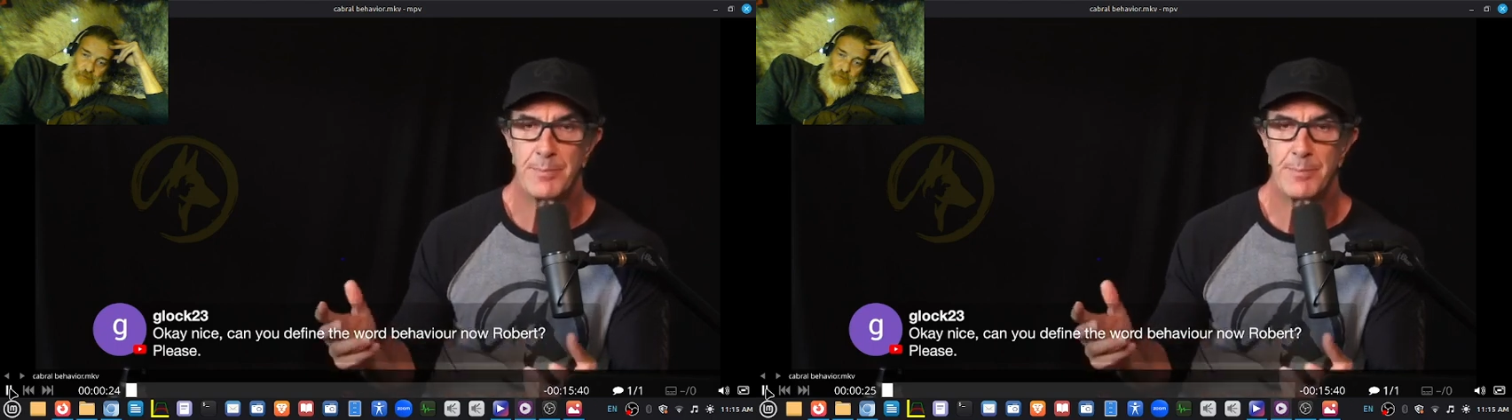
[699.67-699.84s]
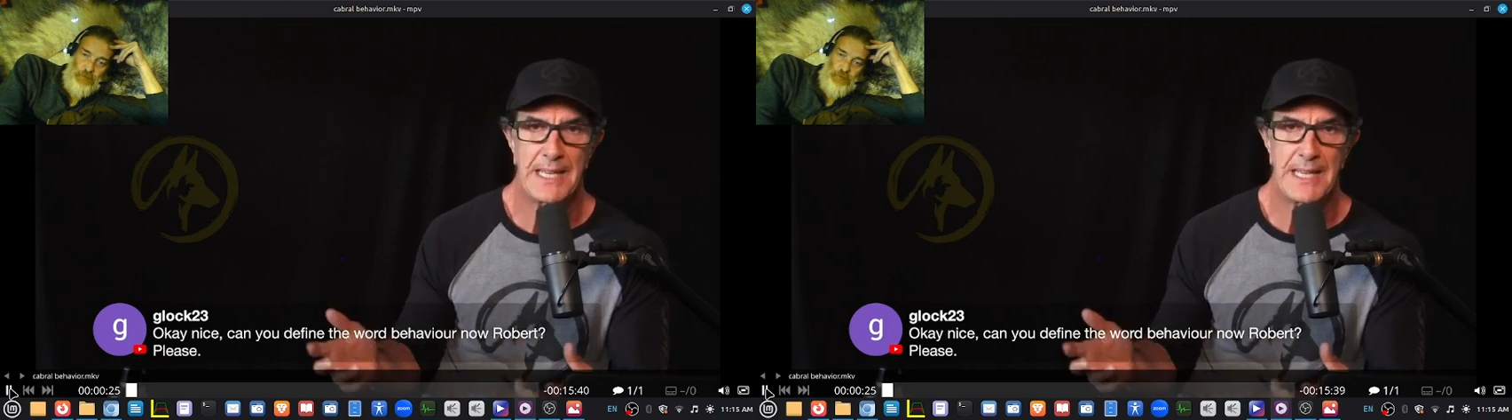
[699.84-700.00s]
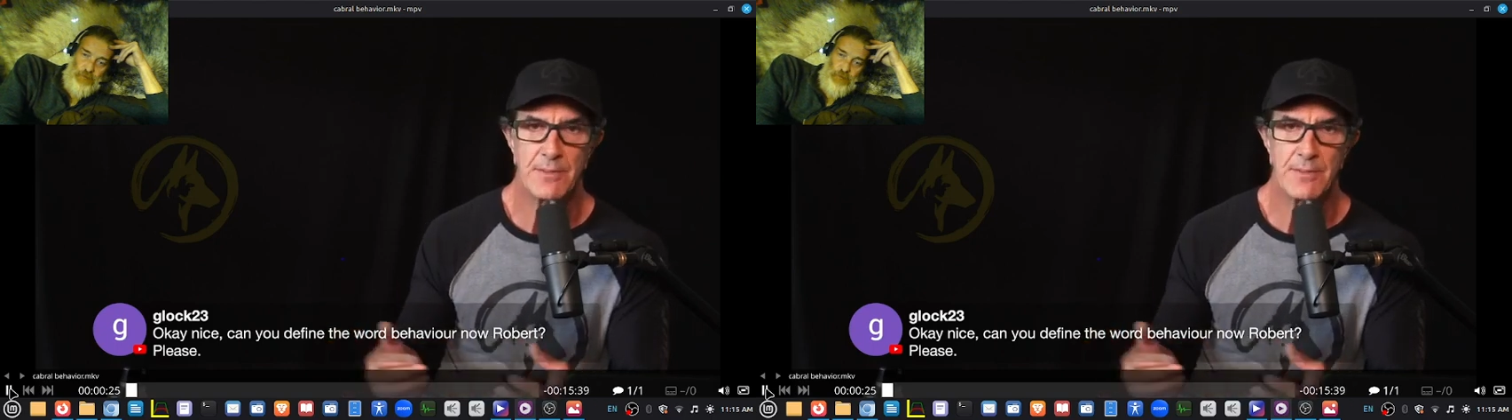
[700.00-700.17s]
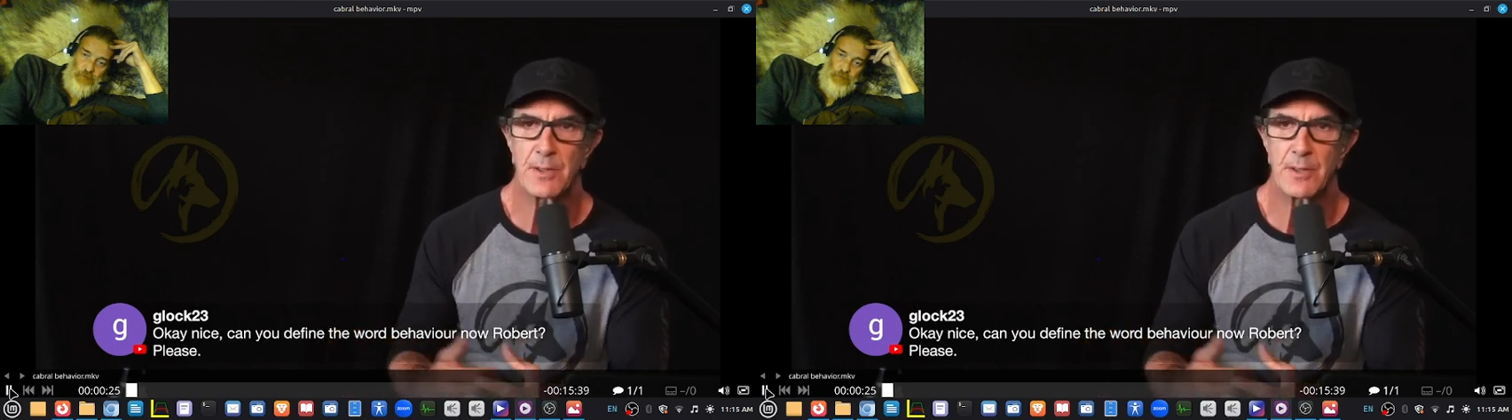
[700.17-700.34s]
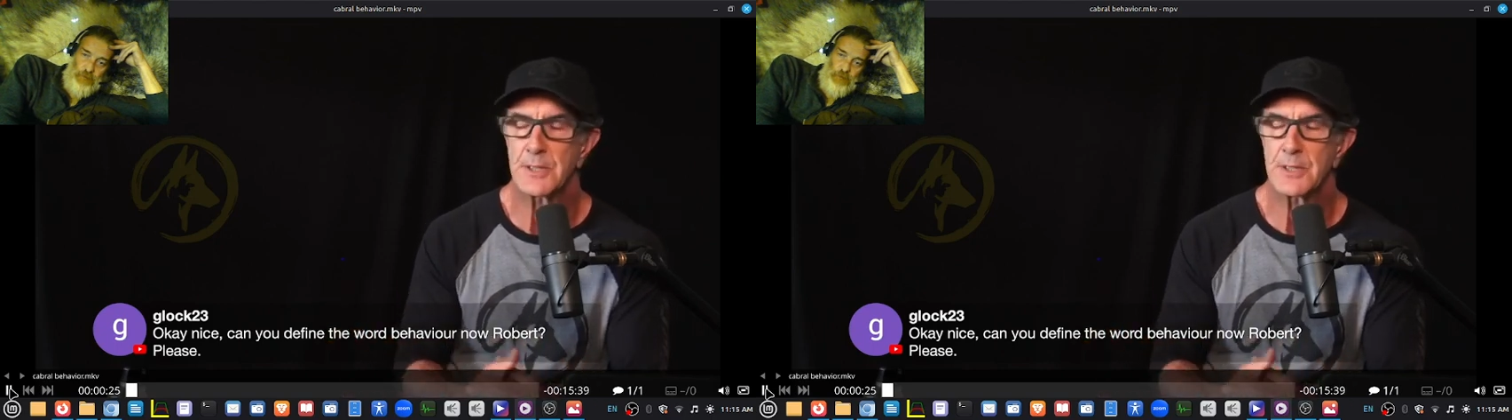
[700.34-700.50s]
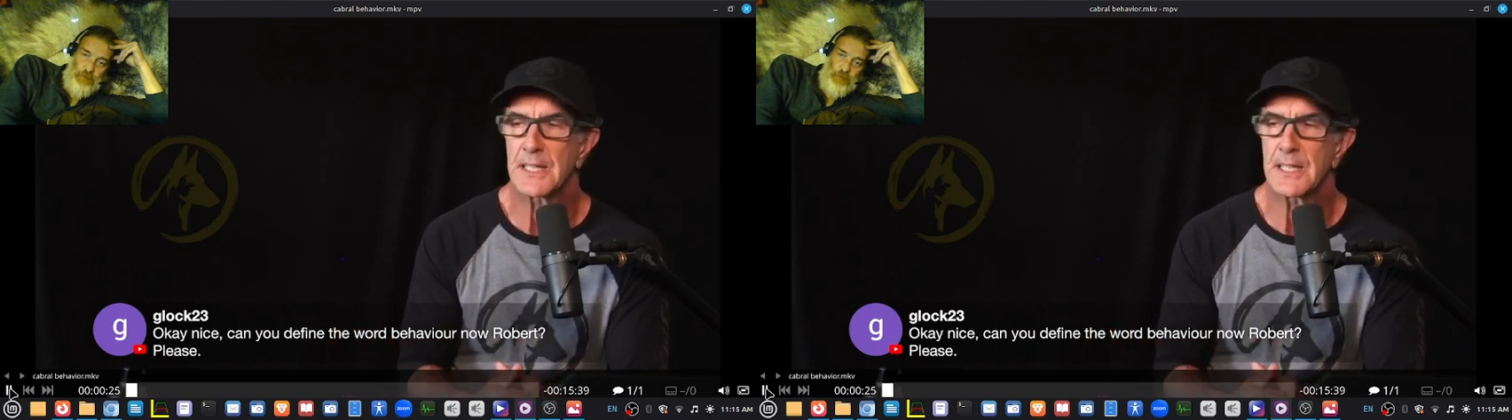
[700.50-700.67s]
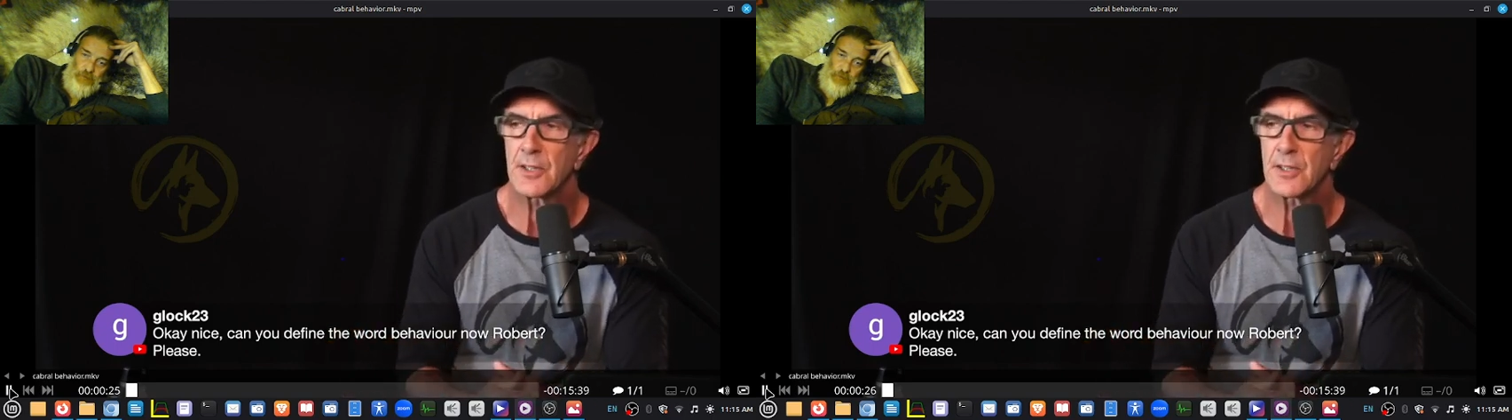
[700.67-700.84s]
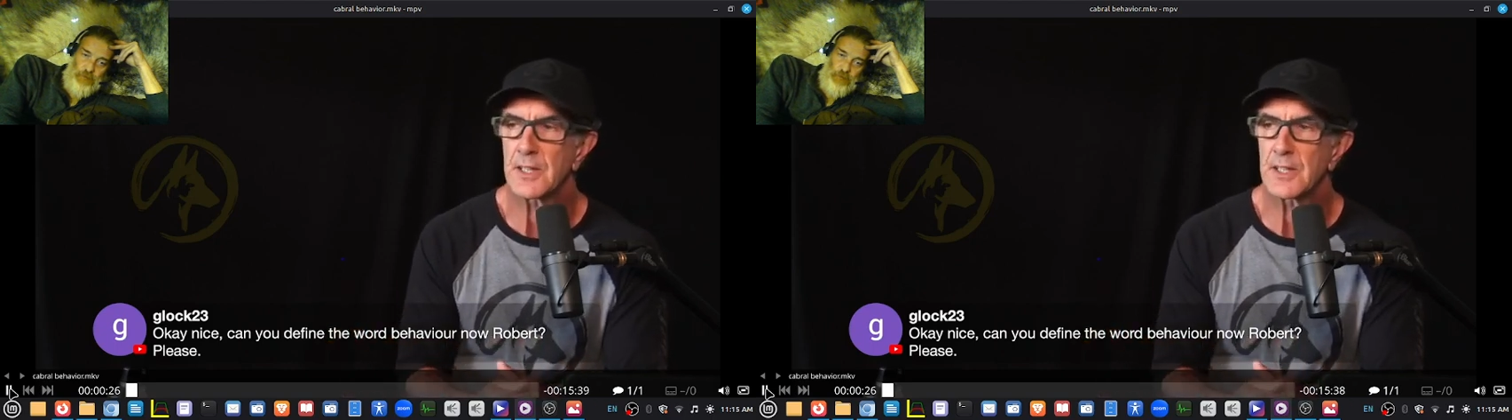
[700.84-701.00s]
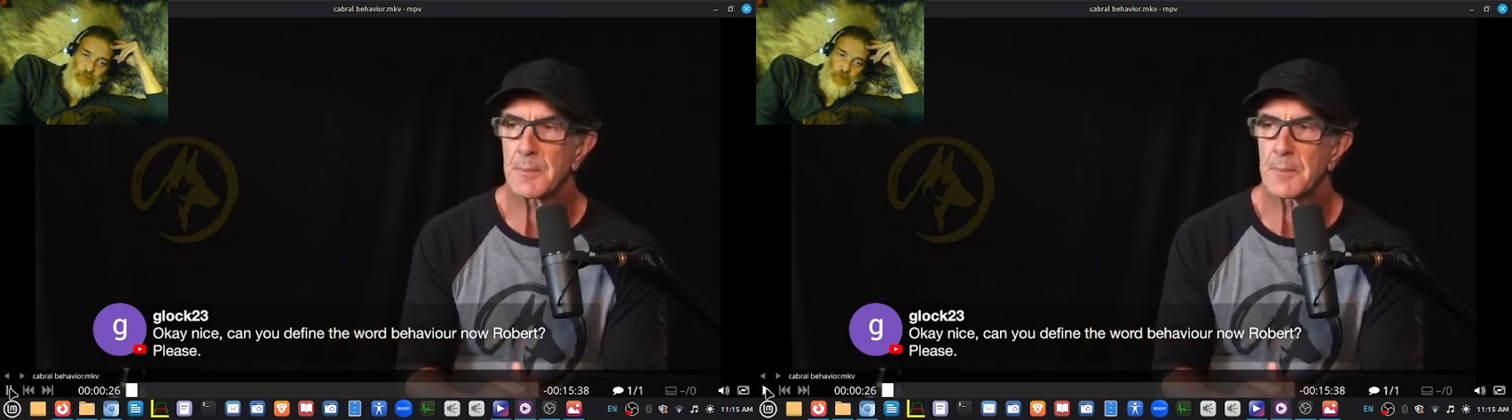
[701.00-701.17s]
behavior. In other words, taking a
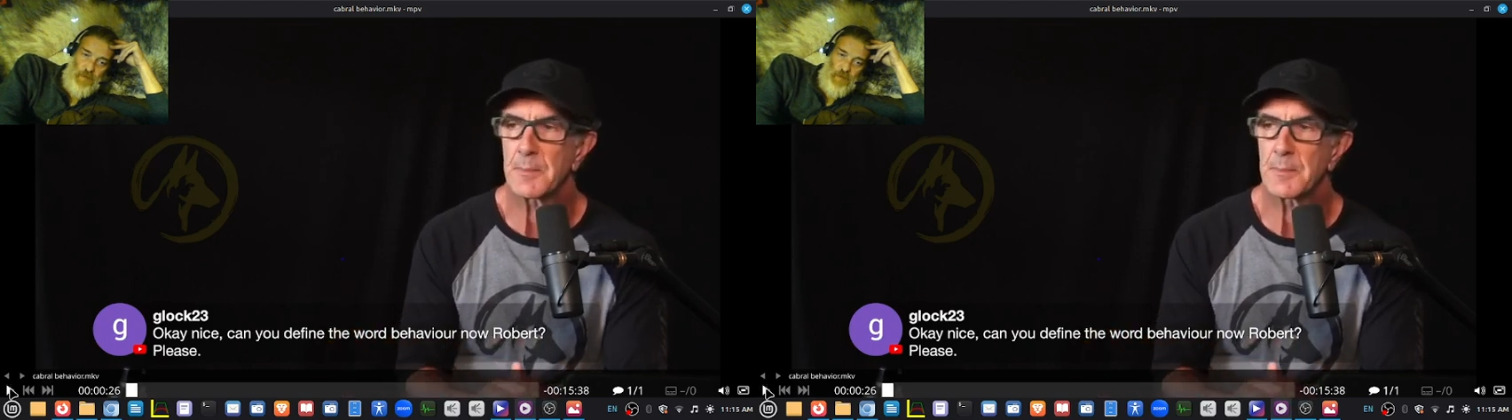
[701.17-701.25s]
dog.